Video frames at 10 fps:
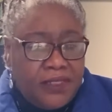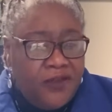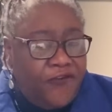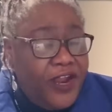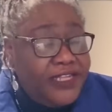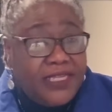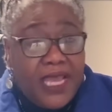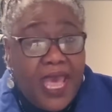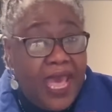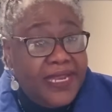The French
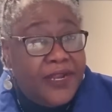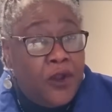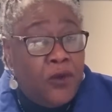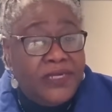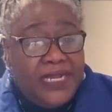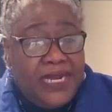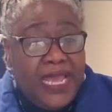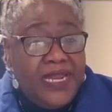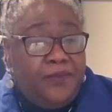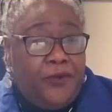had an
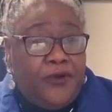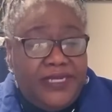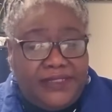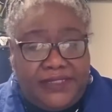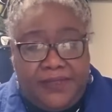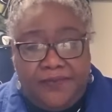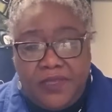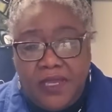underlying policy